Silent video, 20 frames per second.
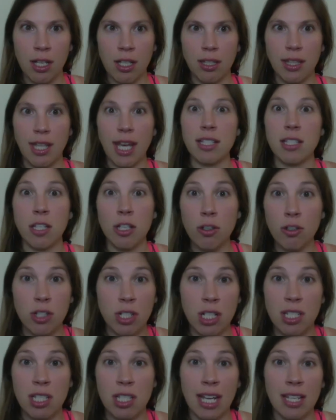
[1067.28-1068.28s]
that's huge,
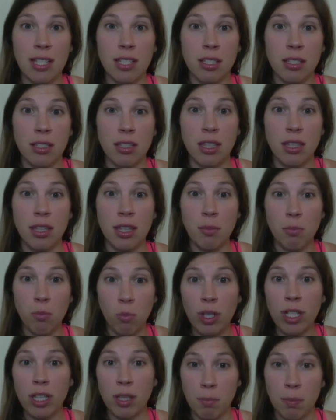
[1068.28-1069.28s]
because that's
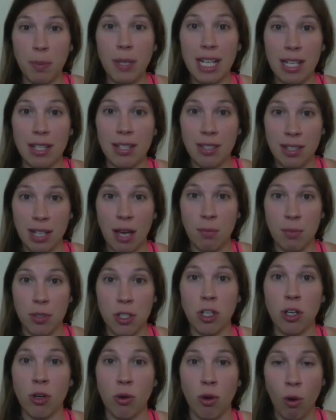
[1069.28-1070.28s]
one of the biggest steps
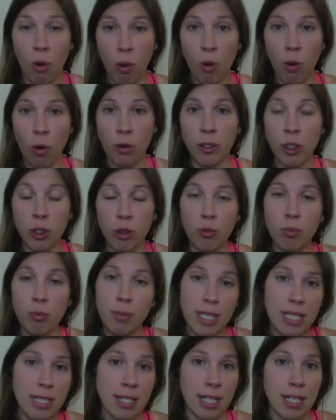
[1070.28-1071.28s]
to your whole new
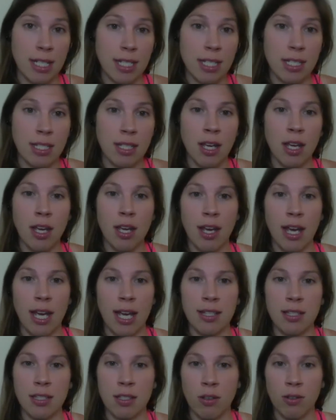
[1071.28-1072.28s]
business.
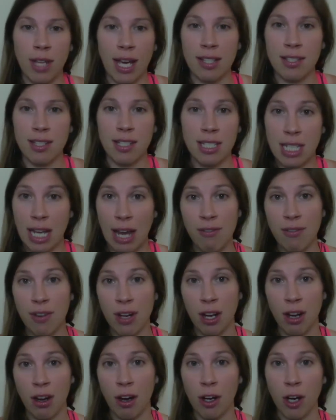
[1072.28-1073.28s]
And so that's a
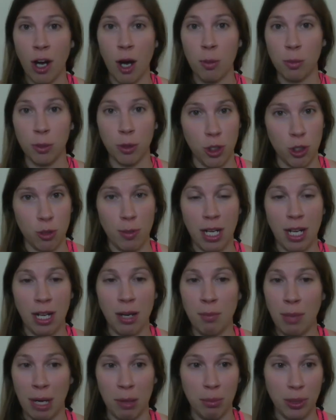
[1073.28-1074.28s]
definite accomplishment
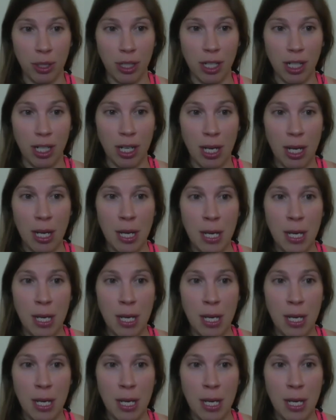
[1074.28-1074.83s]
in my book.